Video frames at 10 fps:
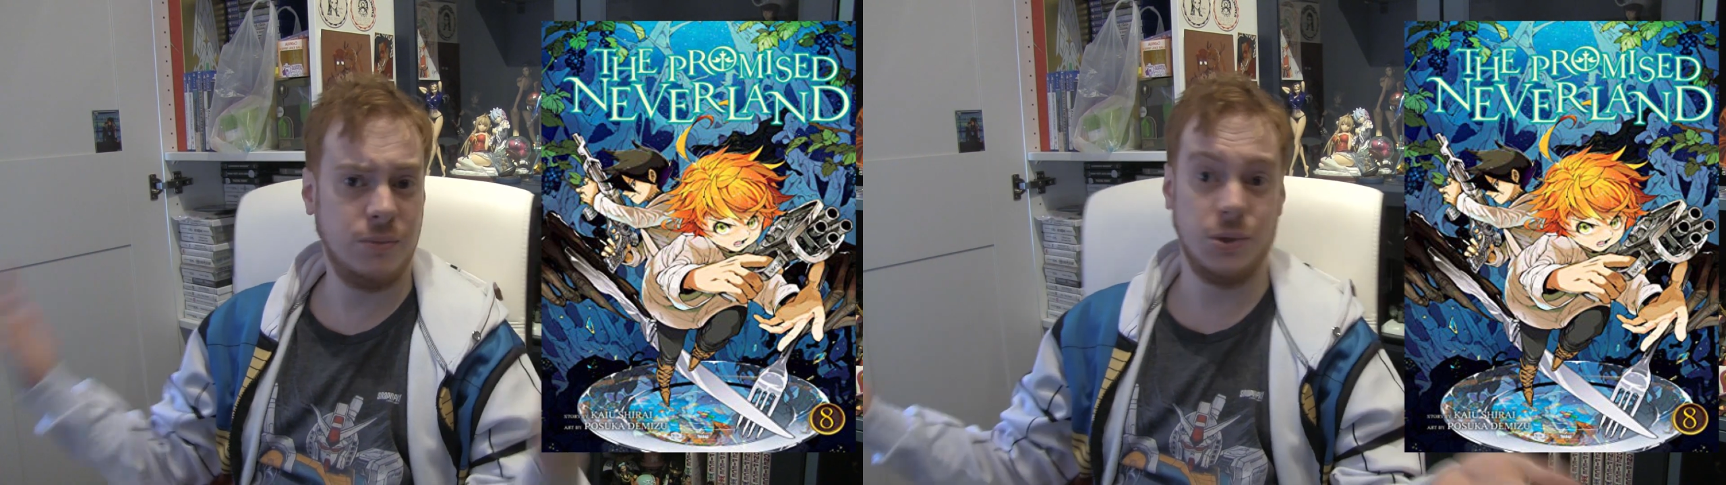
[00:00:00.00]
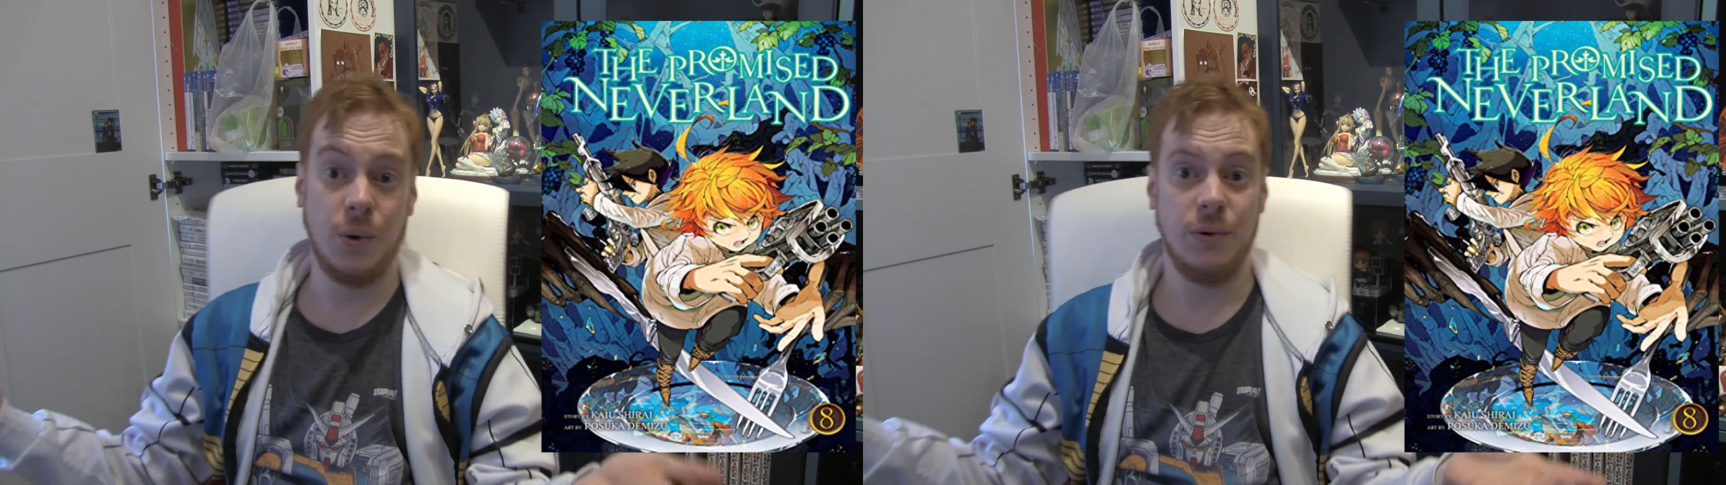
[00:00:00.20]

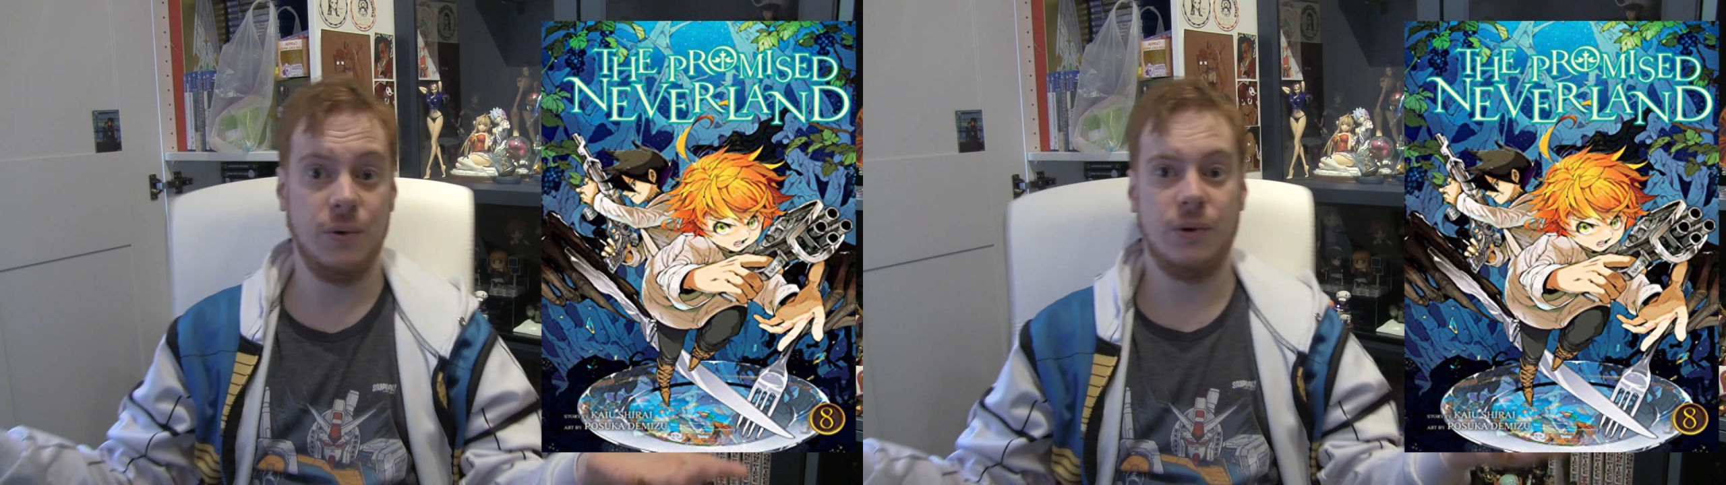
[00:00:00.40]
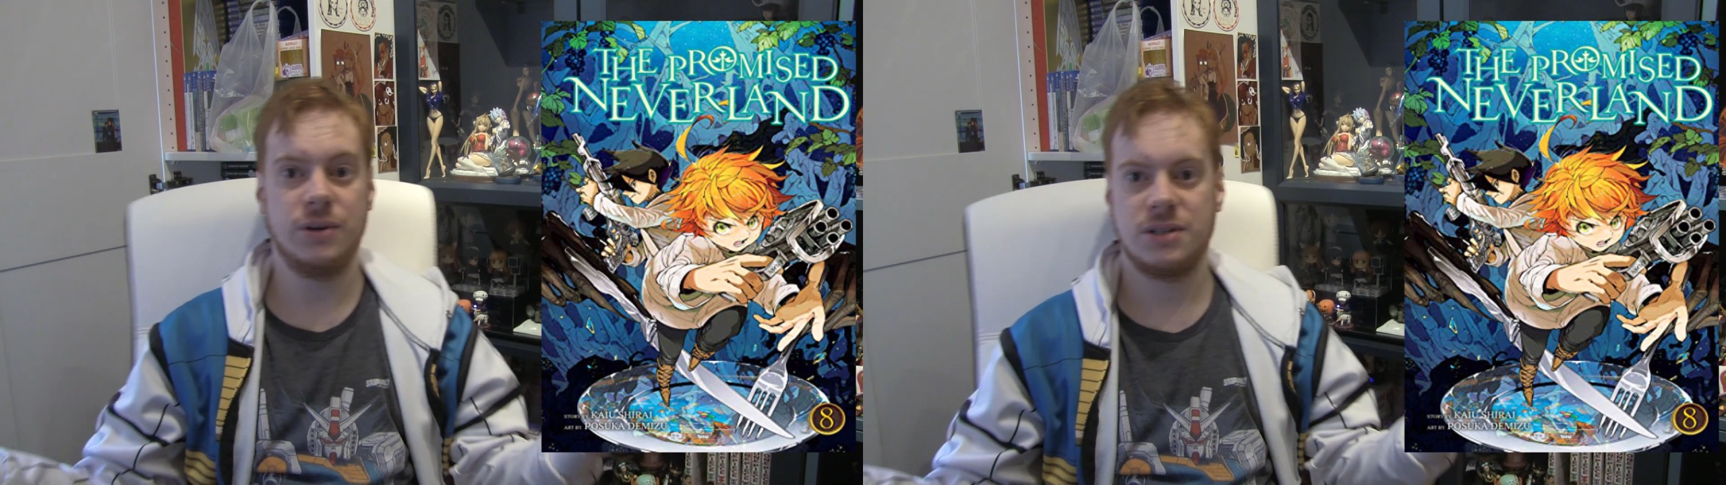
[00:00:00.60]
don't
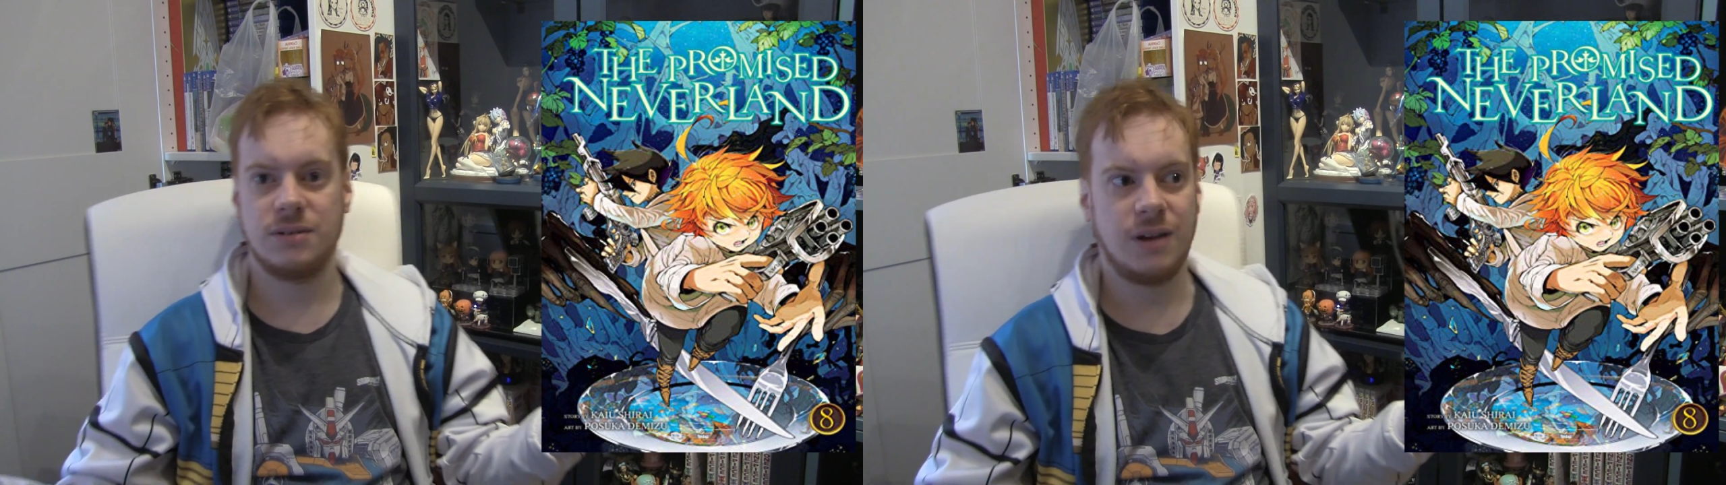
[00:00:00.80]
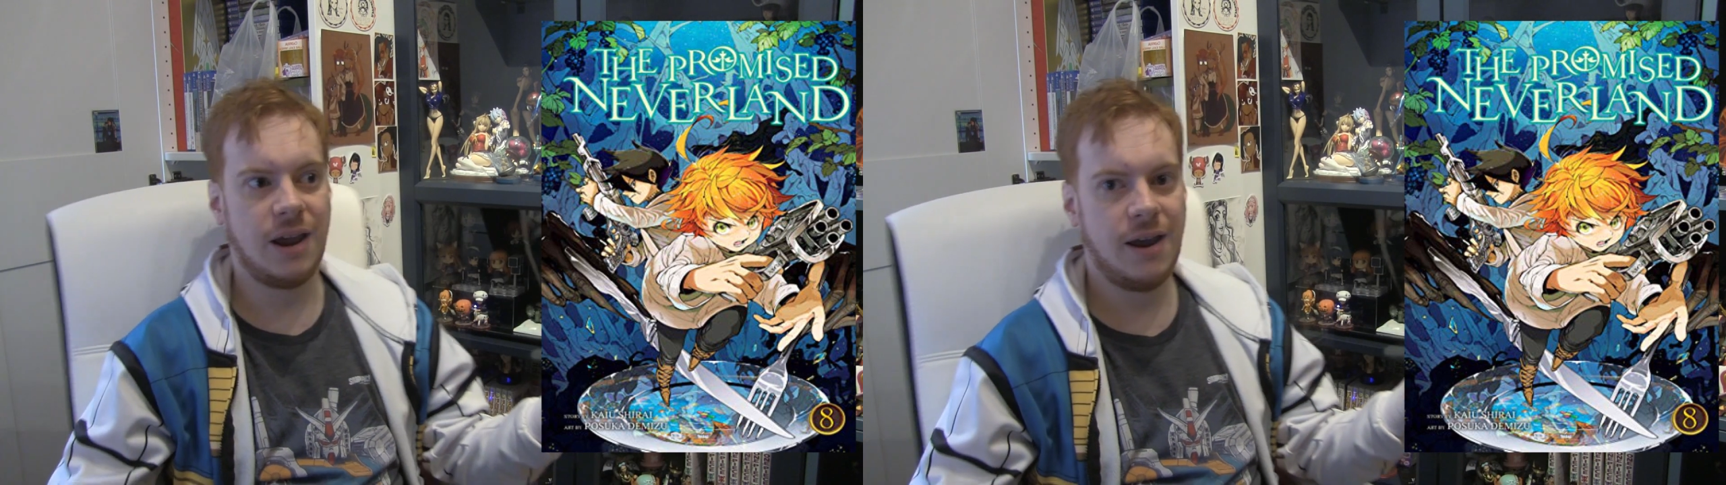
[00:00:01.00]
know it,
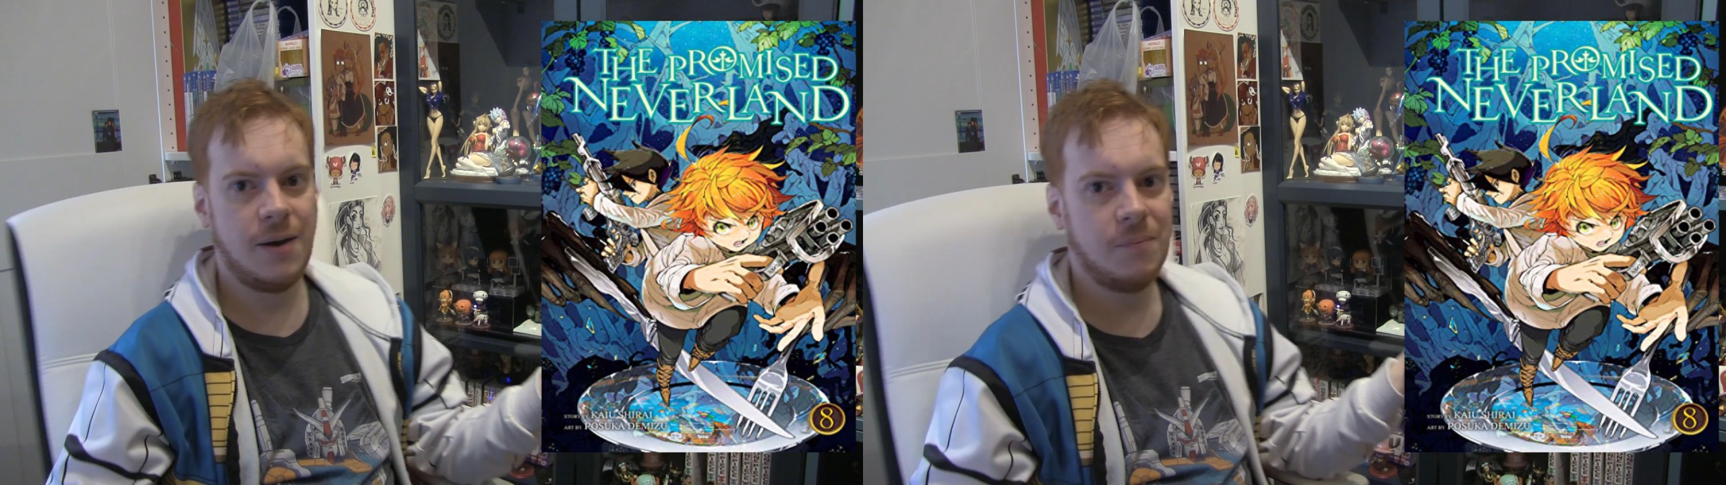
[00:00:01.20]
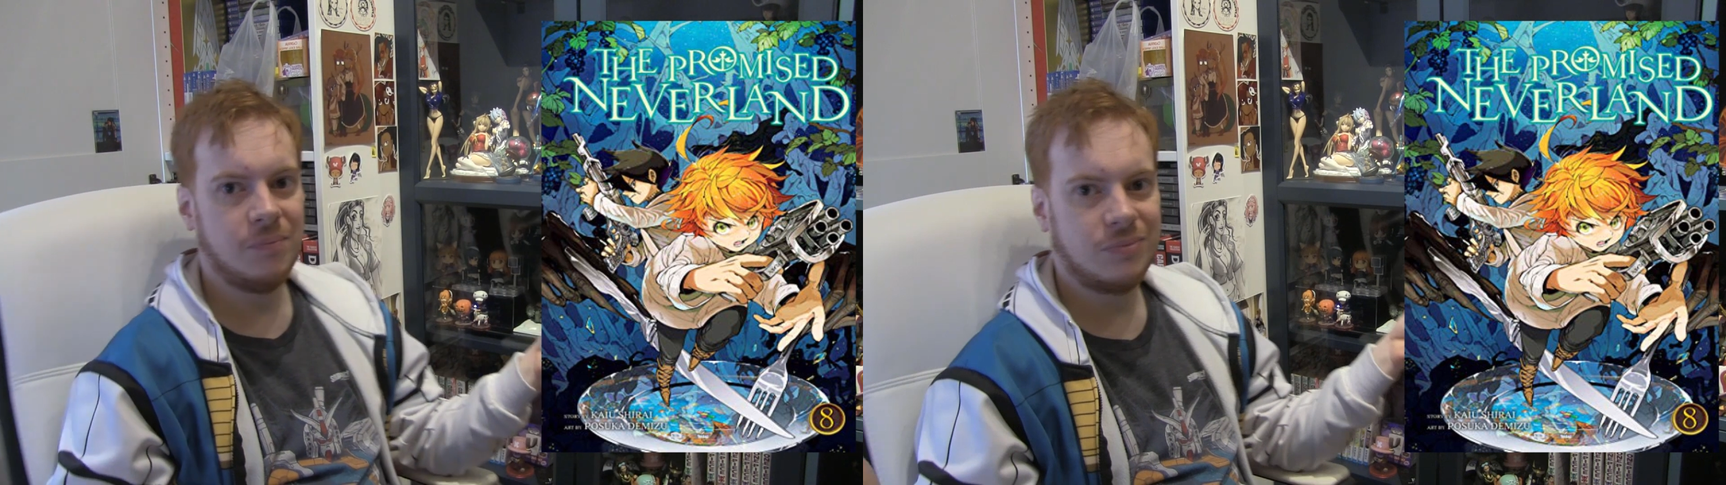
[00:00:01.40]

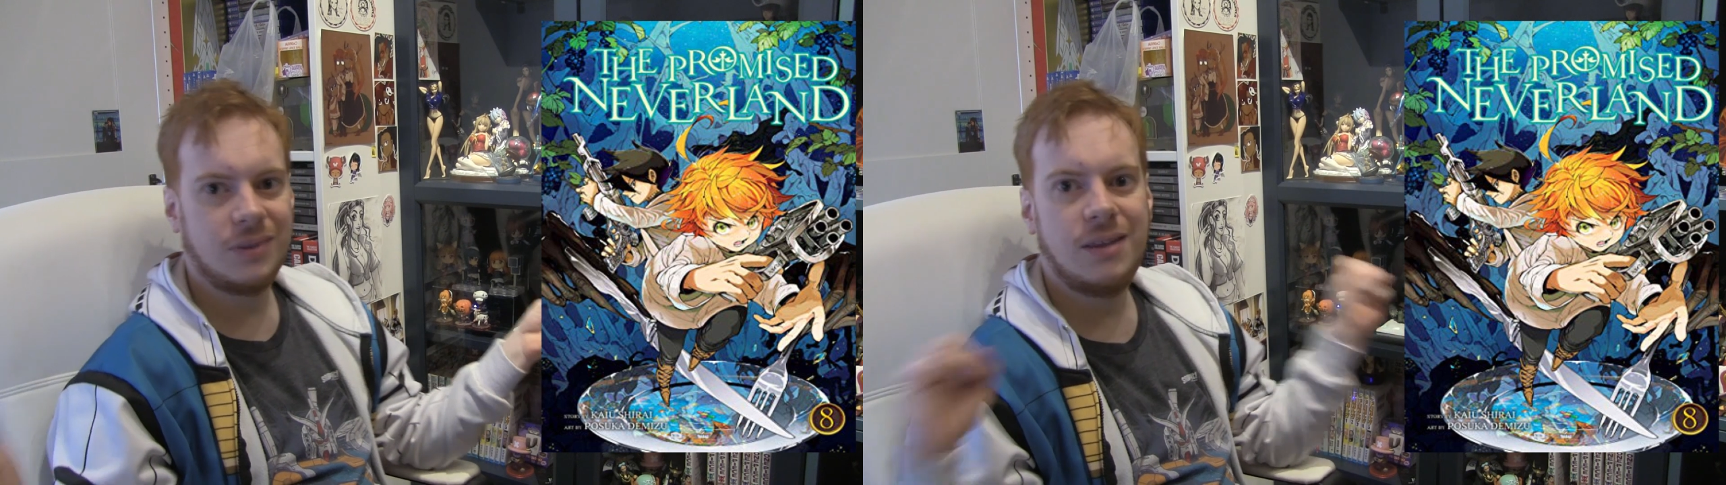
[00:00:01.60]
um,